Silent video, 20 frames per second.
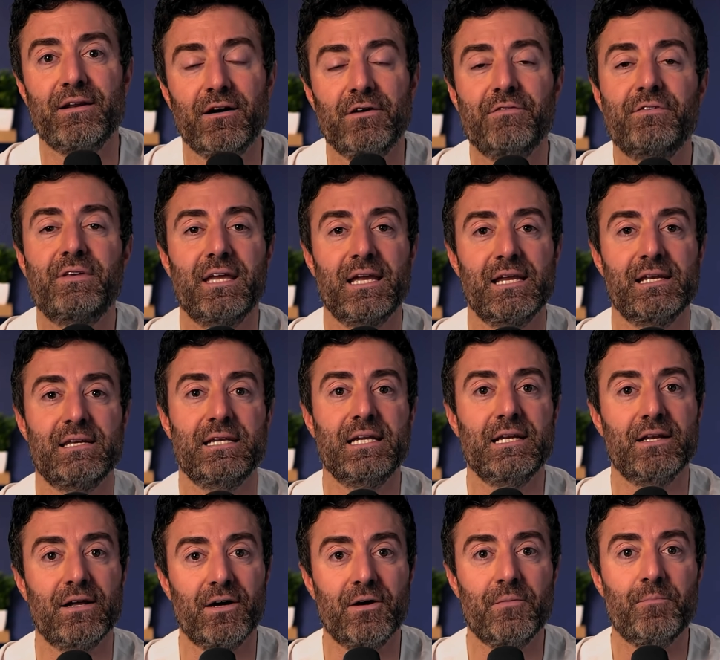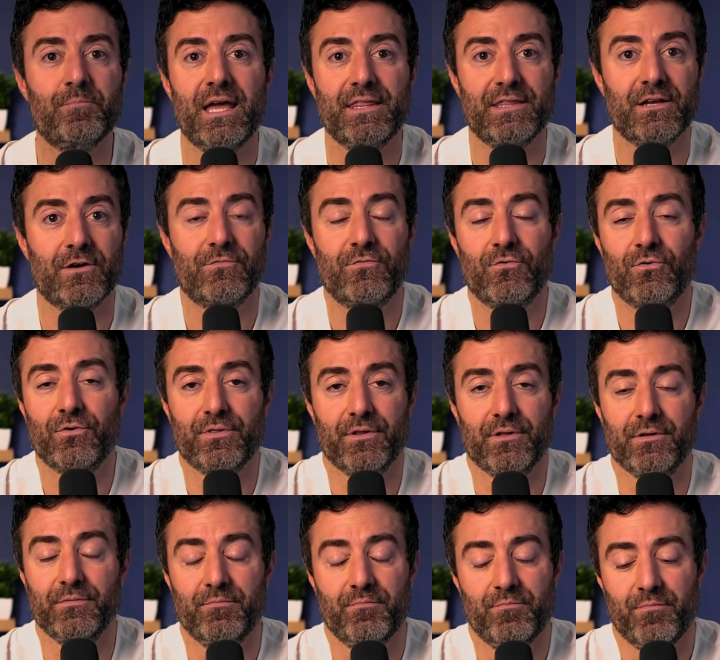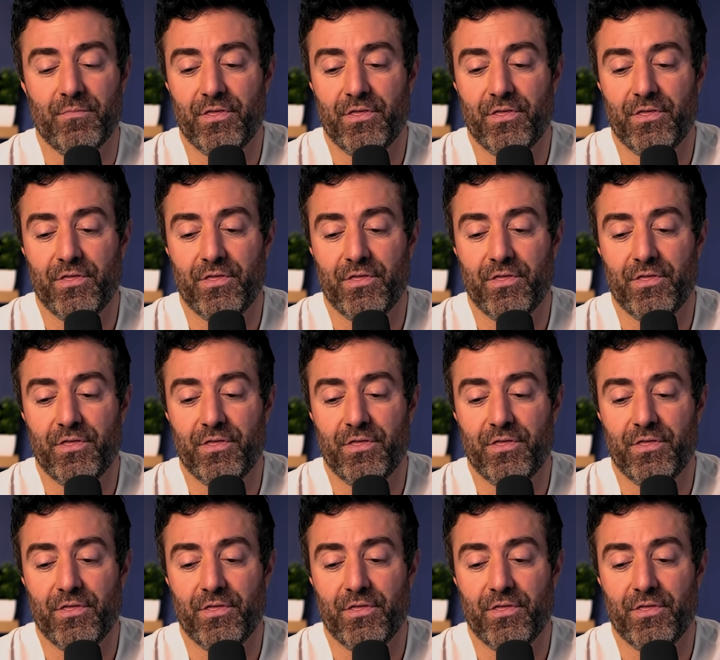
of Candida, and therefore the